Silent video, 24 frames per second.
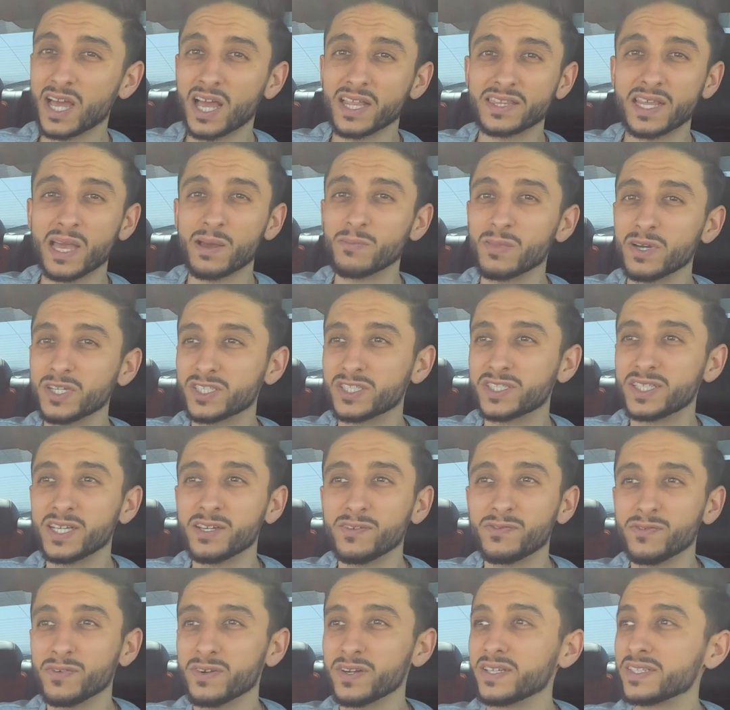not that much
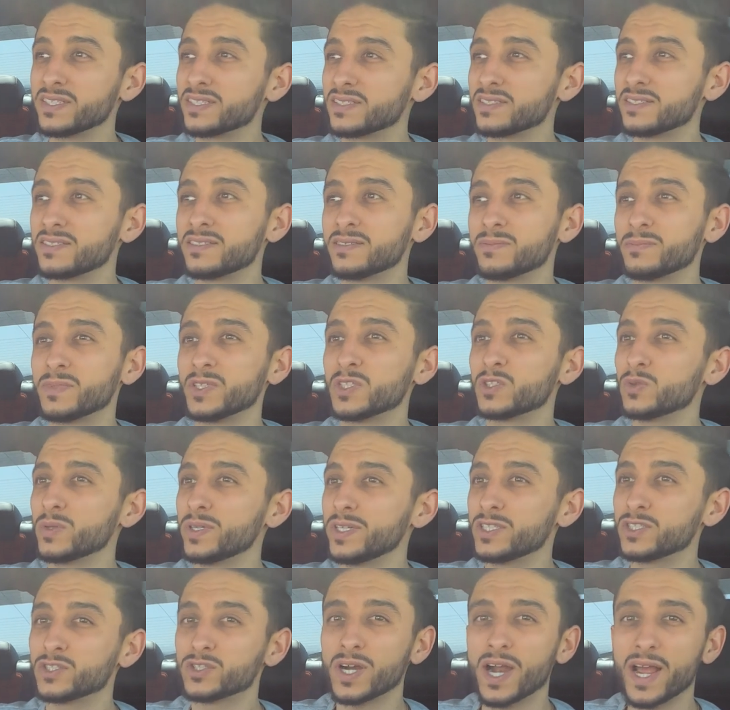difference
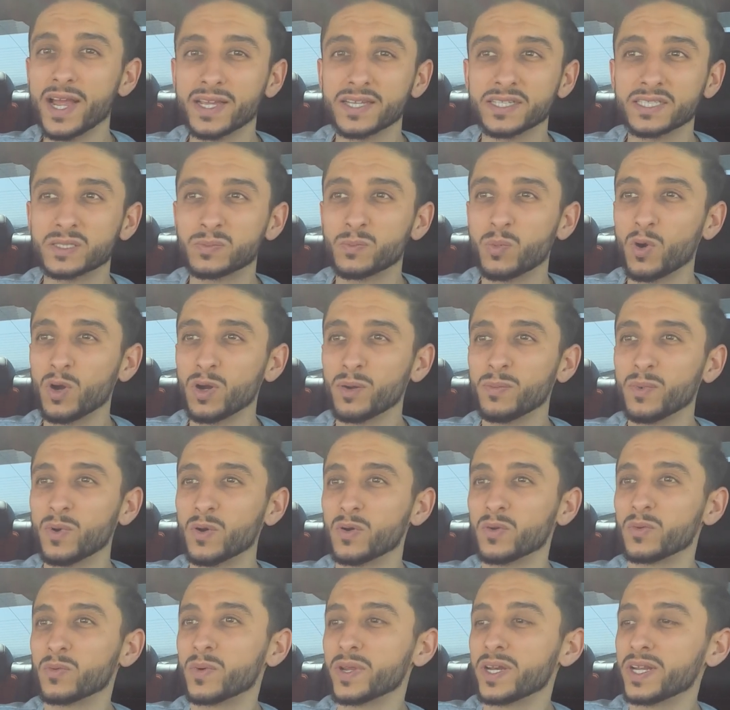between track and sport
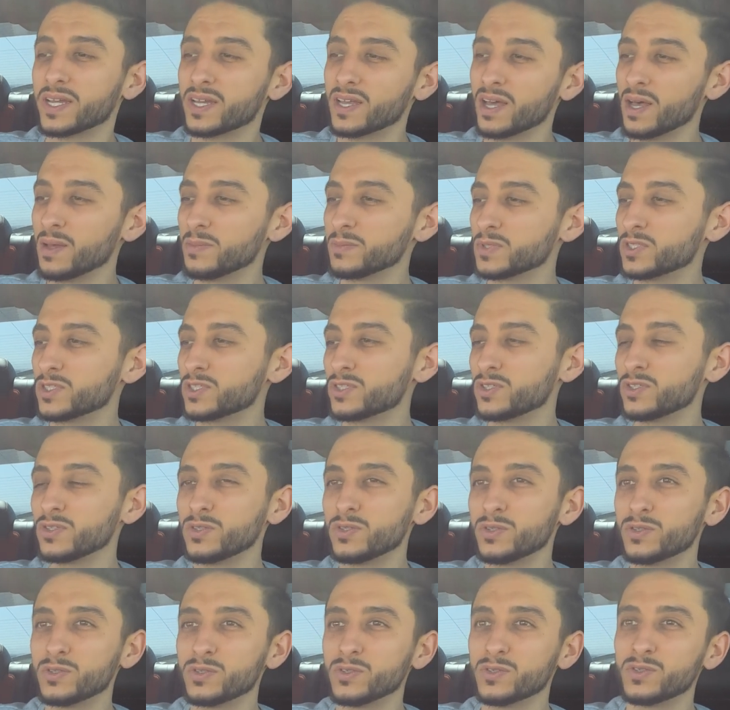mode when it comes
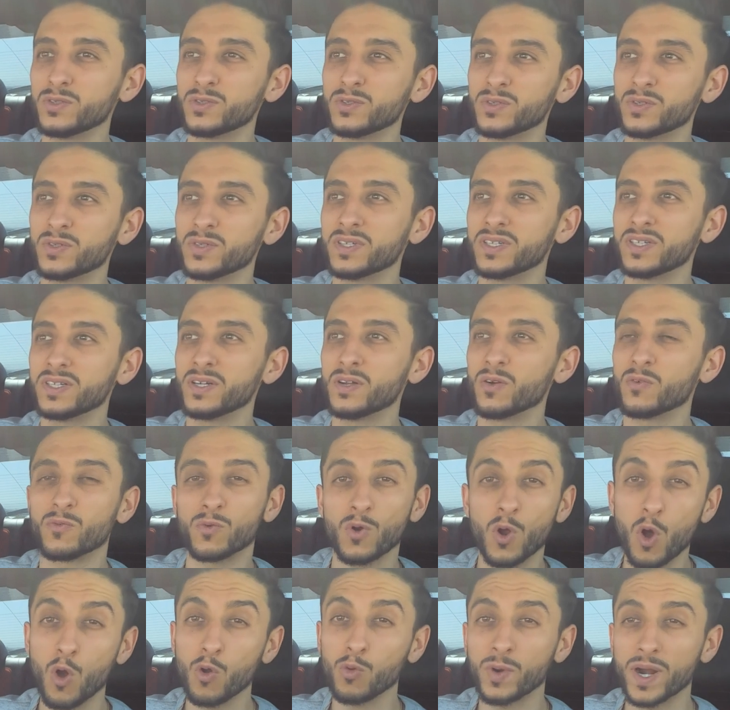to
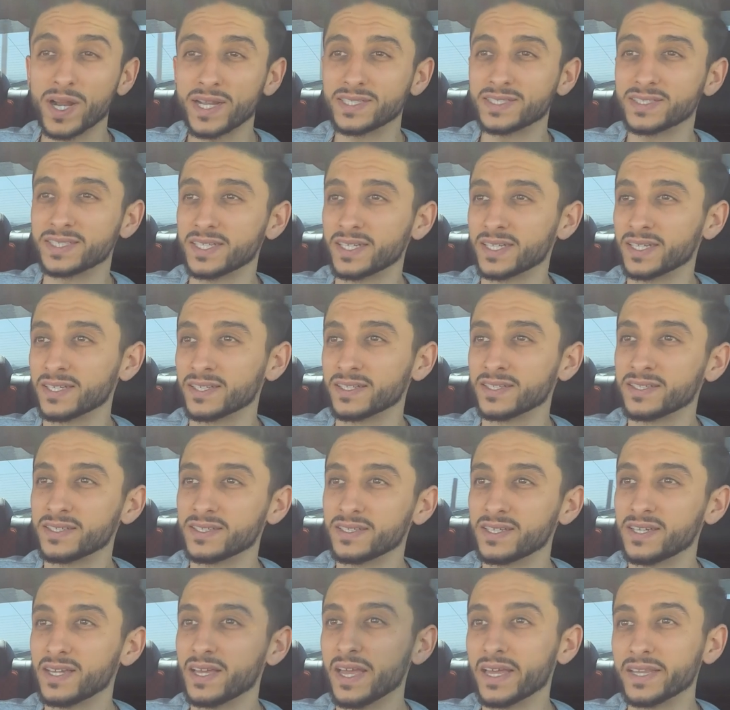roll racing.
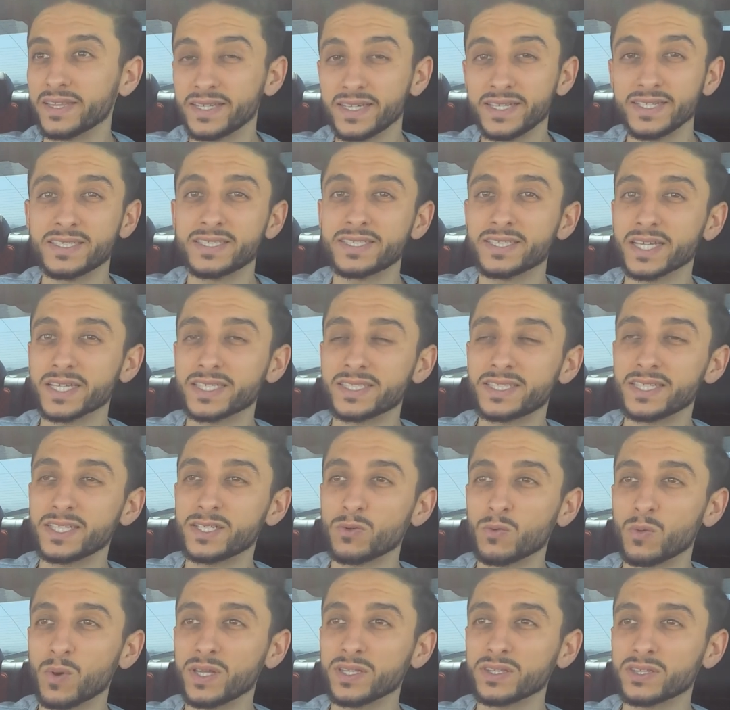At least 60
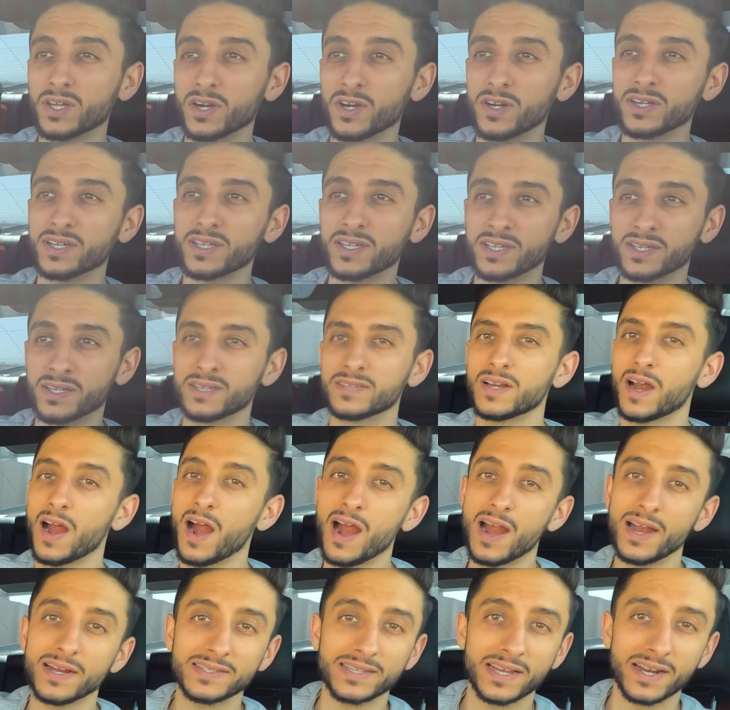to 130. All
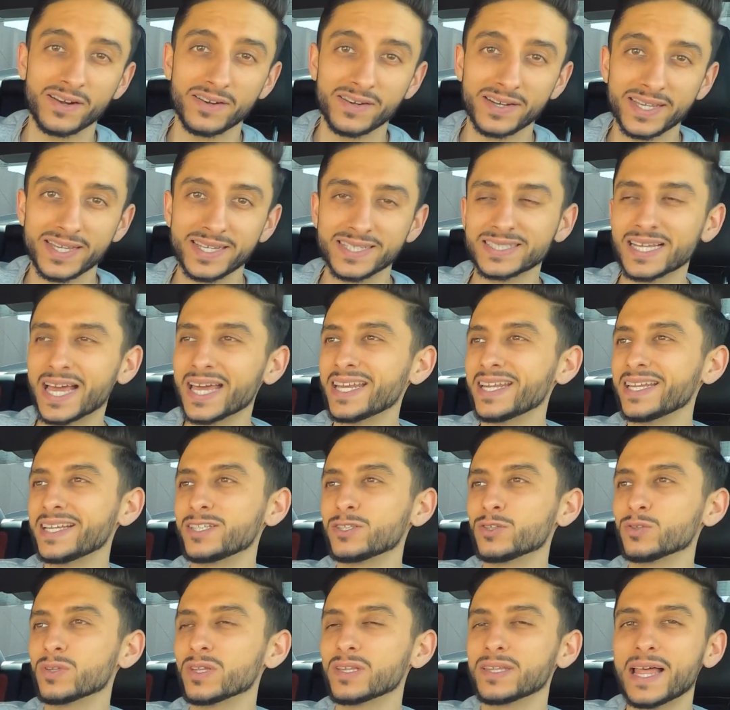right, there it is. I
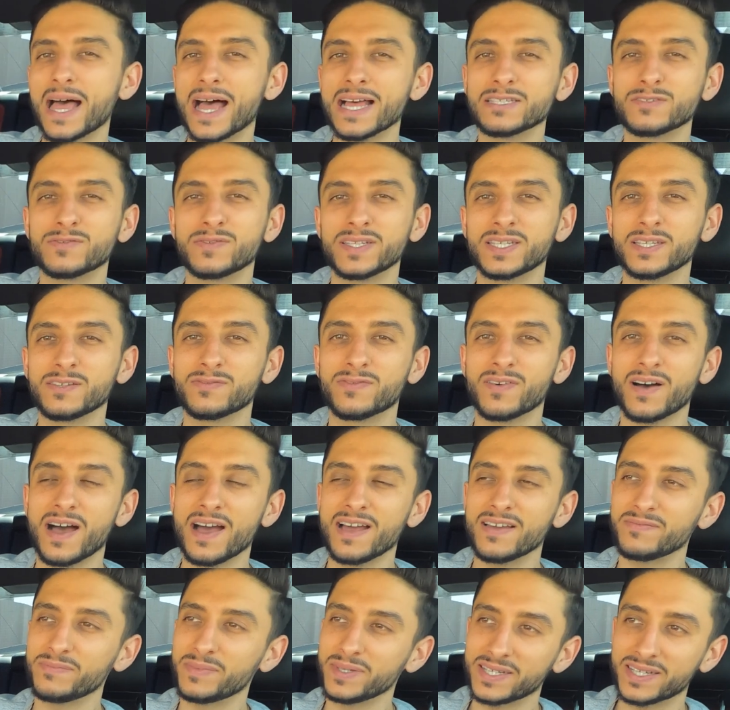didn't do the last
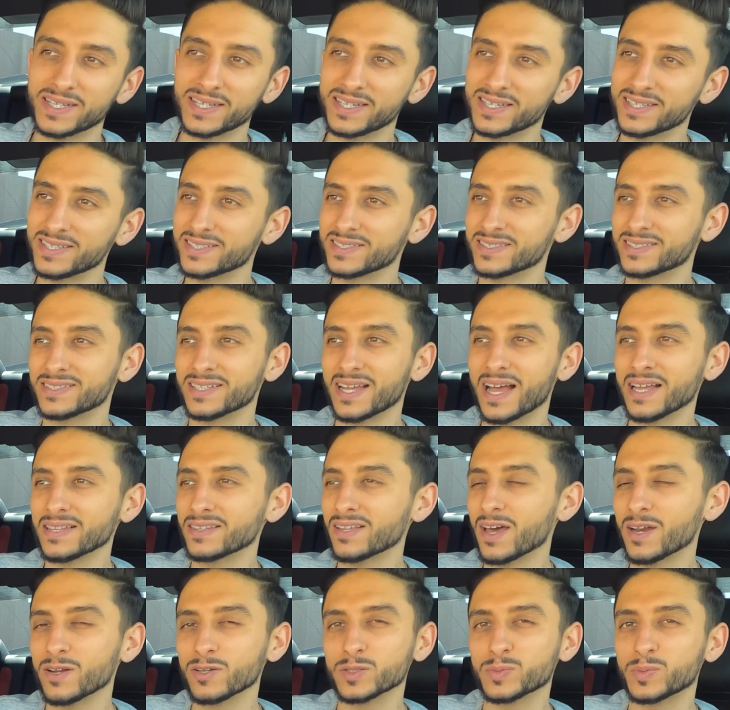55 because I
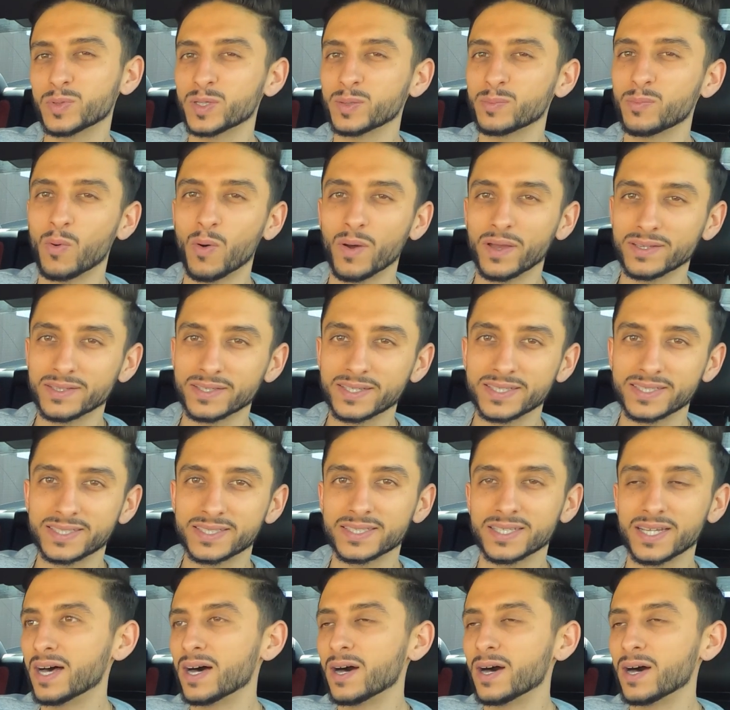thought it was pretty pointless.